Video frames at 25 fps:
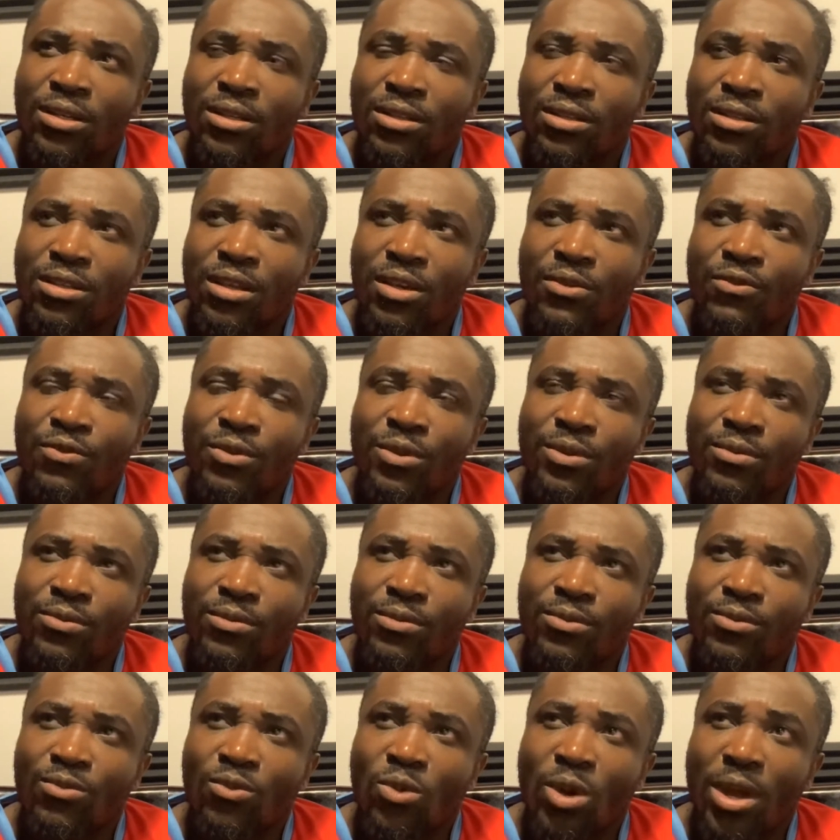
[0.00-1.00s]
different
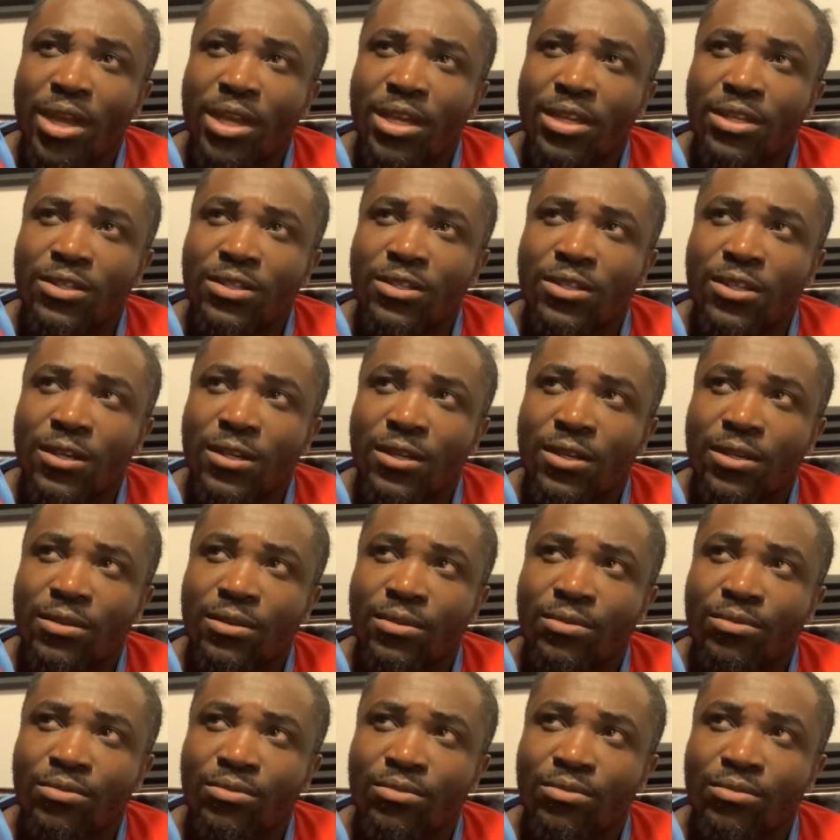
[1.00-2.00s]
ways,
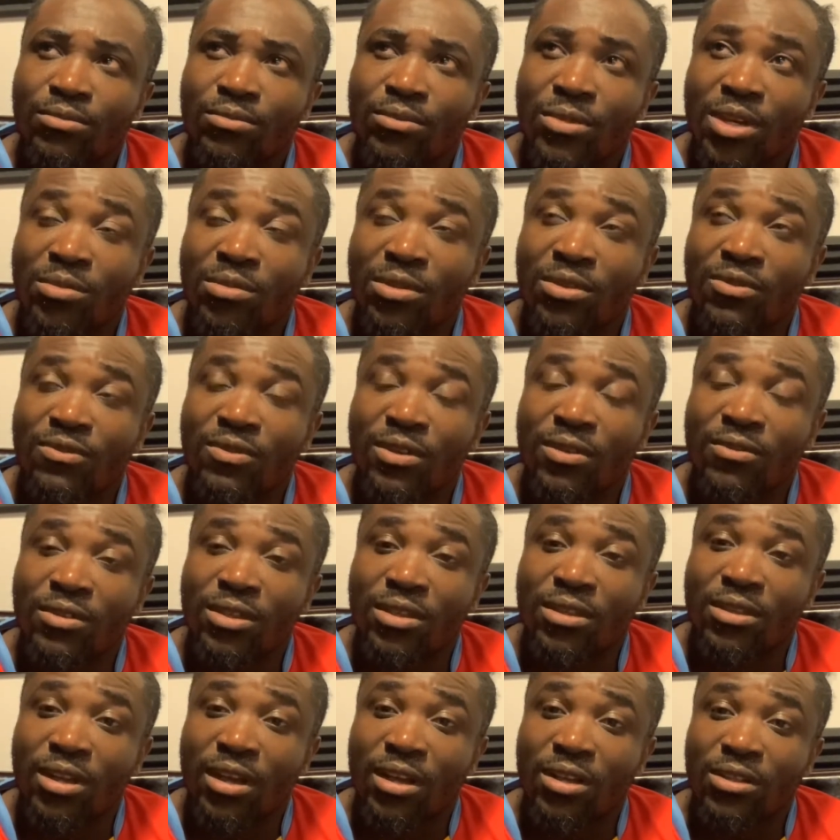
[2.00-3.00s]
maybe
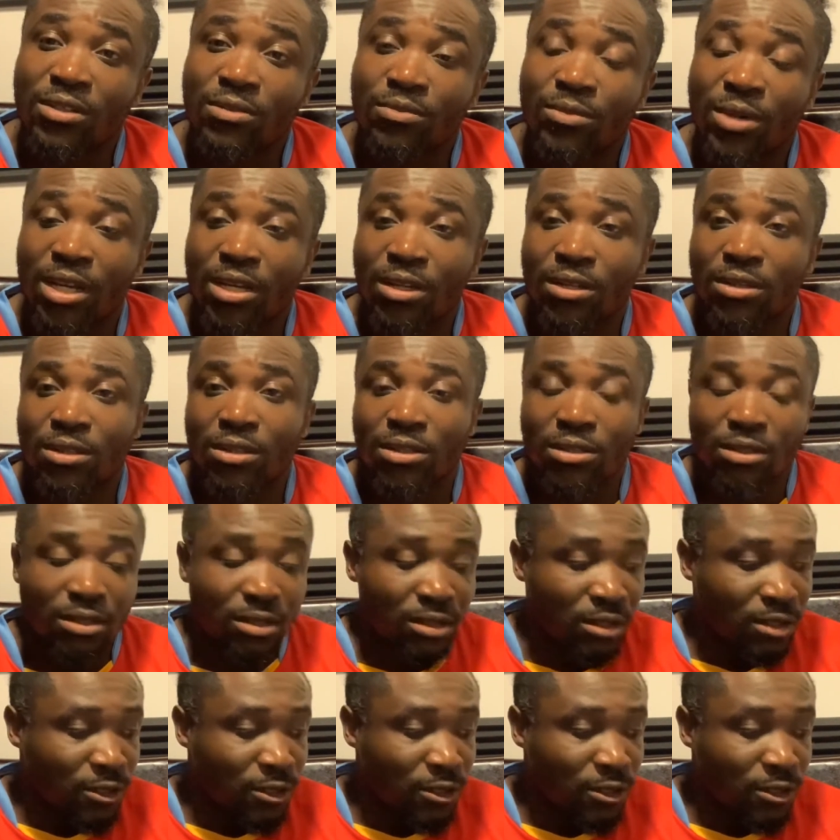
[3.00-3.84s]
50,000, my goodness.